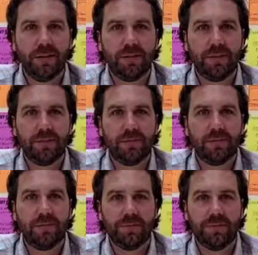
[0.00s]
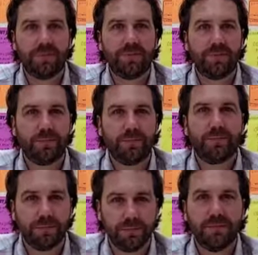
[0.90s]
They will do it for you. You have your
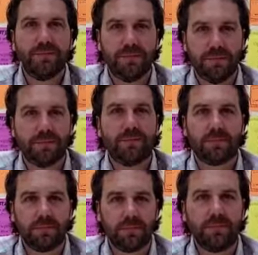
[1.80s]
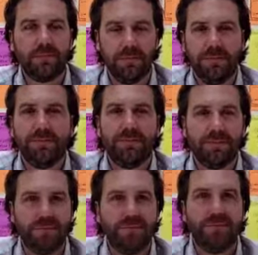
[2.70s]
application well structured
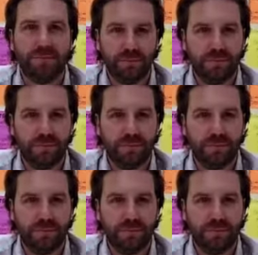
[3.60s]
with your